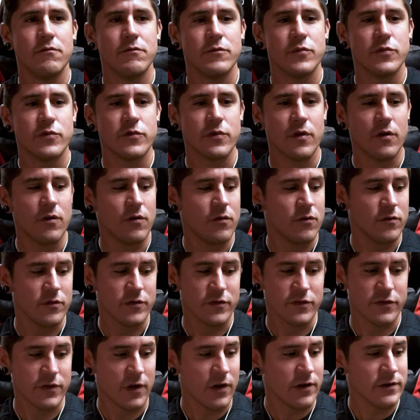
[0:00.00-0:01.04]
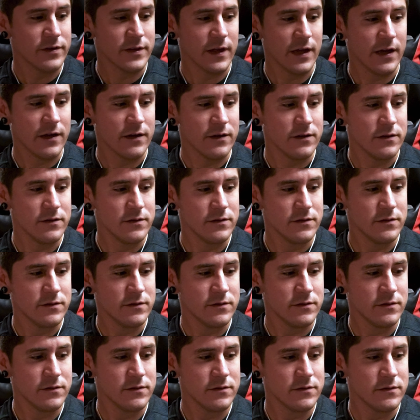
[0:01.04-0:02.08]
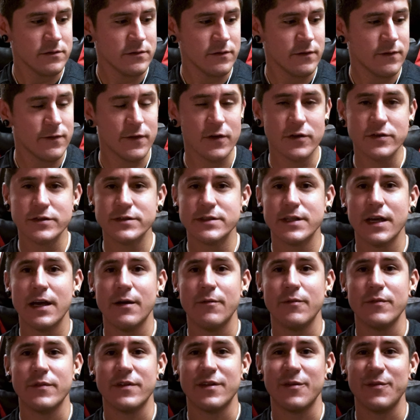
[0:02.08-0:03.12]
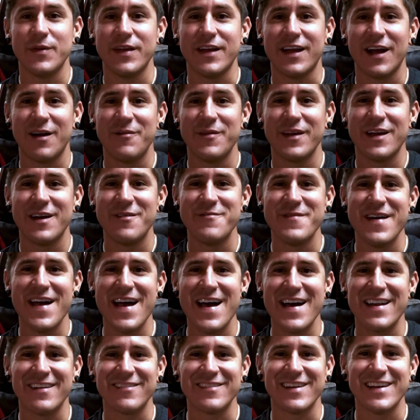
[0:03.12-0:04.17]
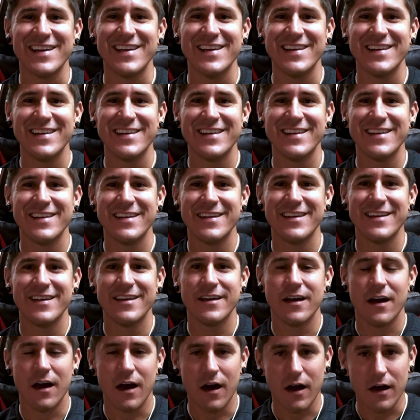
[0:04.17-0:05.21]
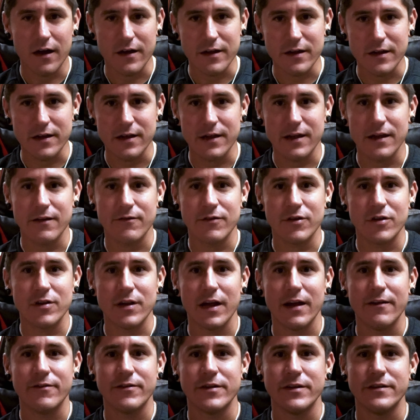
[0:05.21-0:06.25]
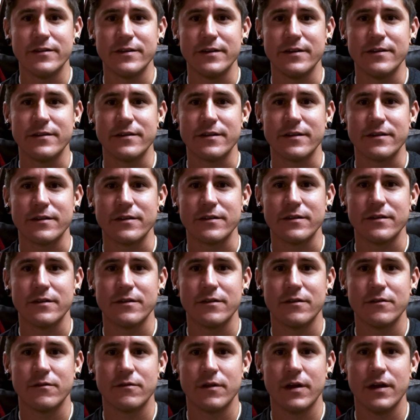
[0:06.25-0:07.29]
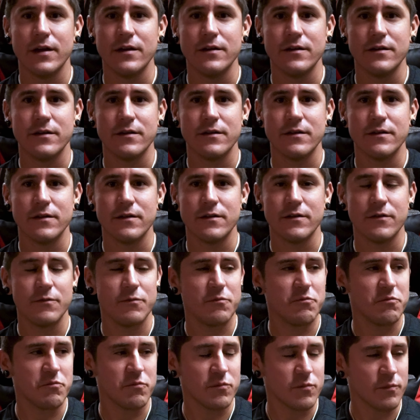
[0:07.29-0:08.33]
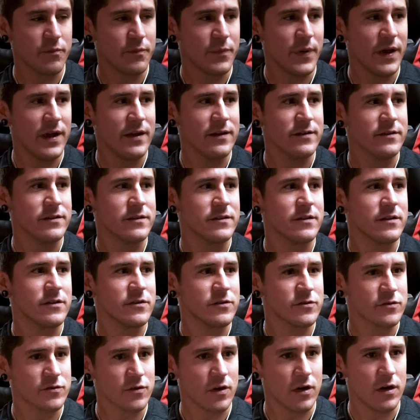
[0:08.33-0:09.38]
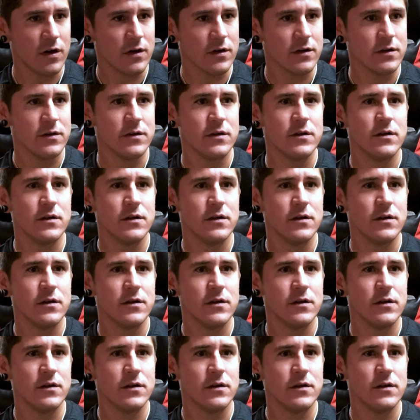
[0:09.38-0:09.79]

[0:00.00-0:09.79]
So start there. First step to becoming a man, right? Give your life to Jesus, right? Based, strong